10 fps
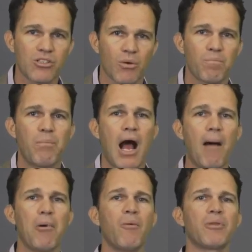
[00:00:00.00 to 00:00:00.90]
So
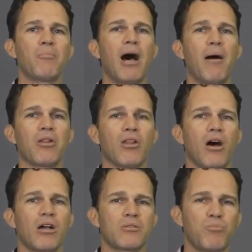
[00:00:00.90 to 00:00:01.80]
pop open the bottom of the
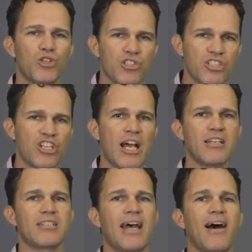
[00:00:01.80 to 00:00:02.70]
lungs, push the
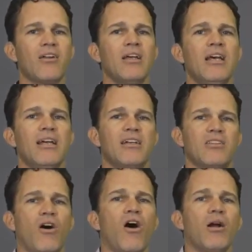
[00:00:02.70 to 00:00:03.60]
chest out, get
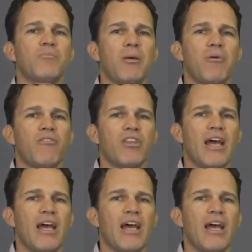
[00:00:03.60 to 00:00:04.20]
the arms up over the